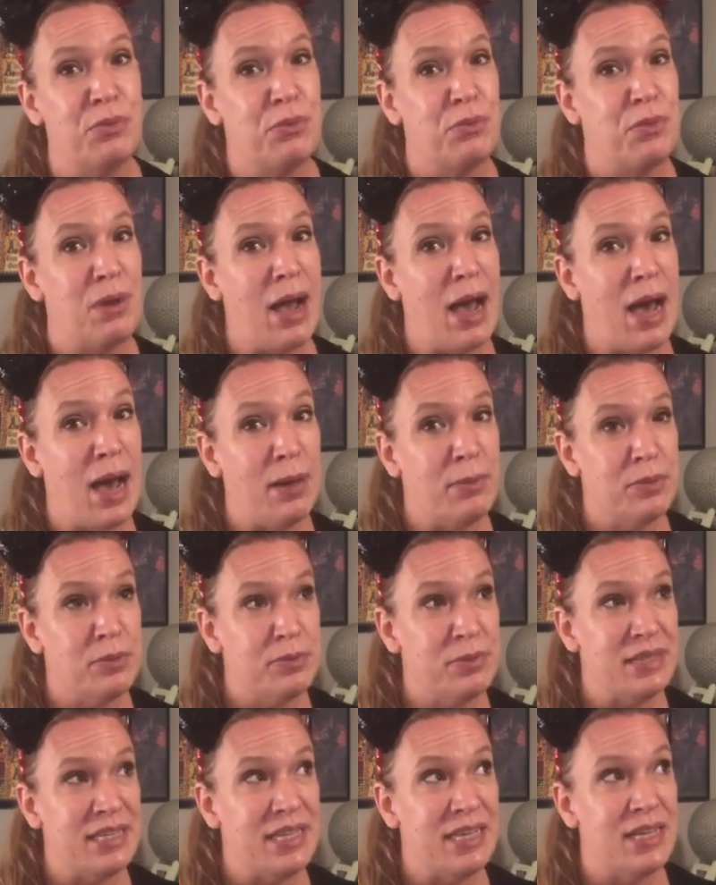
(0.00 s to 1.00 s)

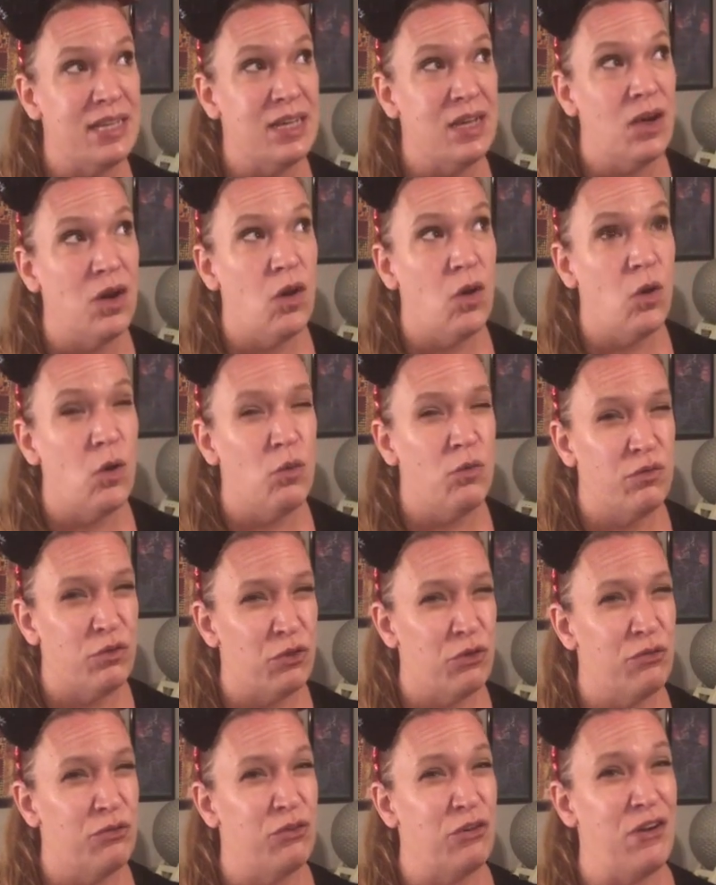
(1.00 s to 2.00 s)
probably
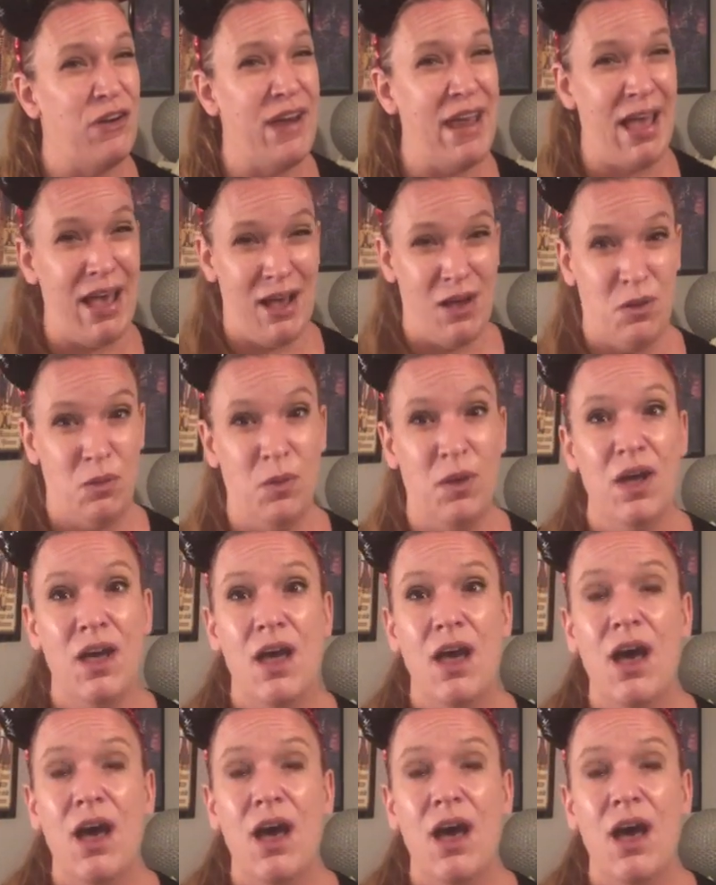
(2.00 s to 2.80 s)
over for now